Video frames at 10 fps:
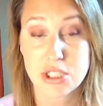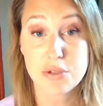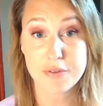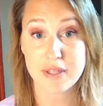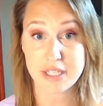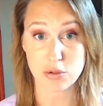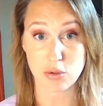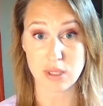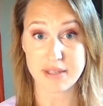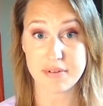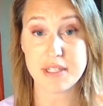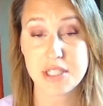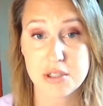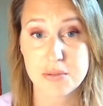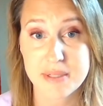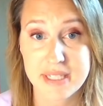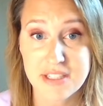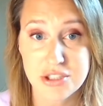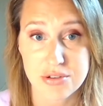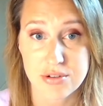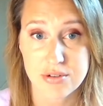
Do you feel like you're living to your potential?